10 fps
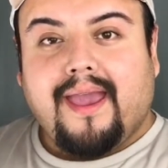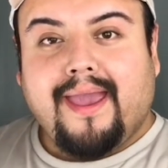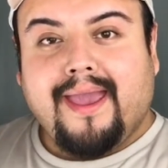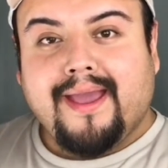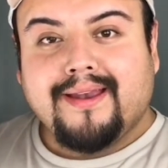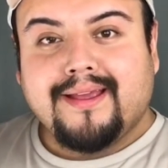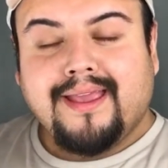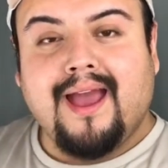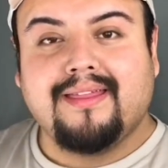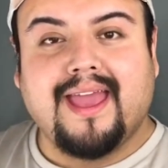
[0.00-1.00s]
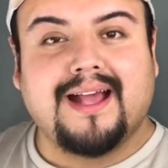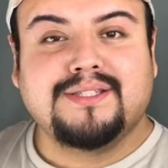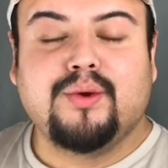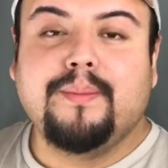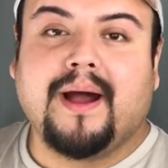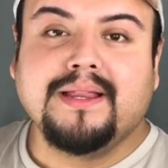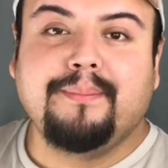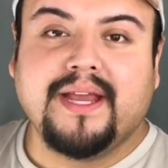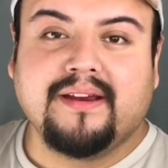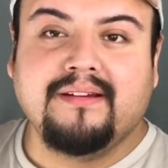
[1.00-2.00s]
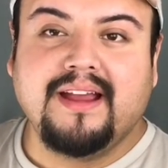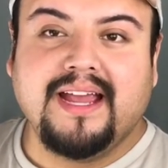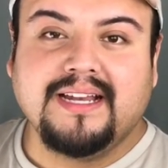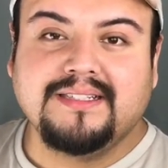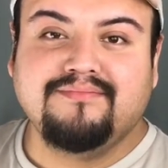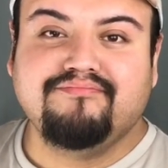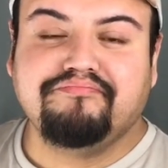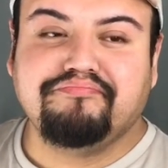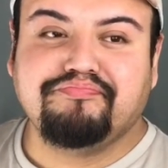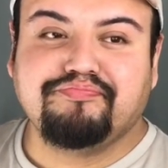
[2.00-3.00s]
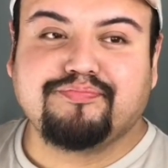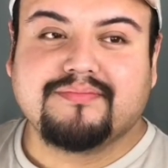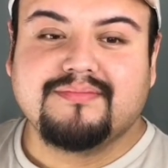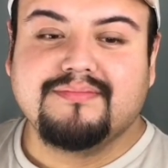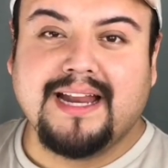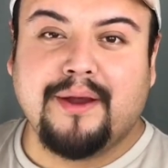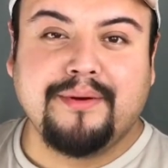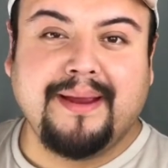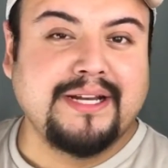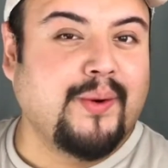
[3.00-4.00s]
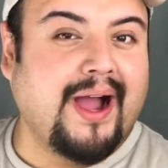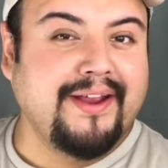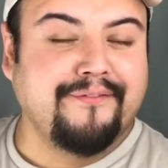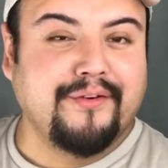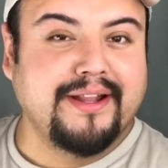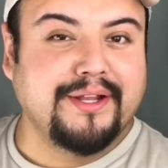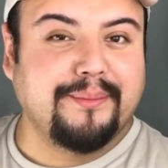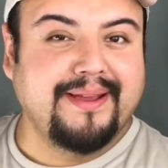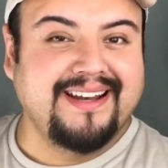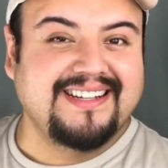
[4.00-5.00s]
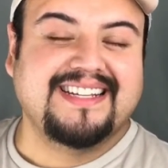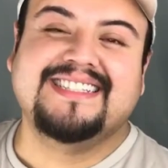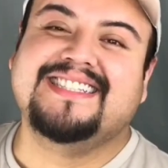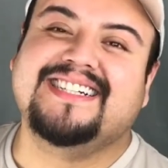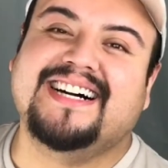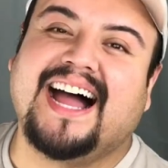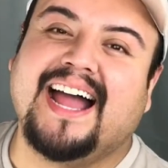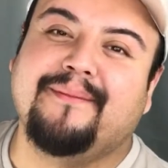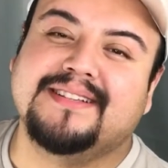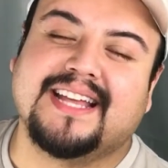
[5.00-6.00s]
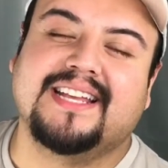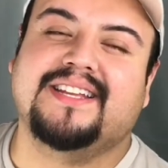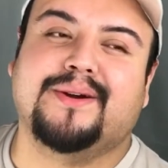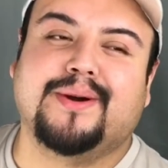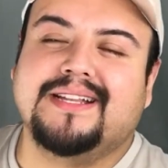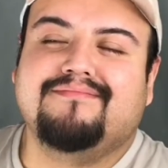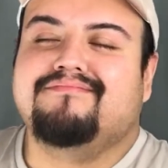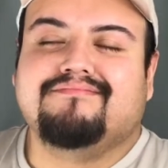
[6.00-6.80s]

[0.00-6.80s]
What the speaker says: And yeah, they asked who bought the beer and I remained quiet for a little bit until I was like, you know what?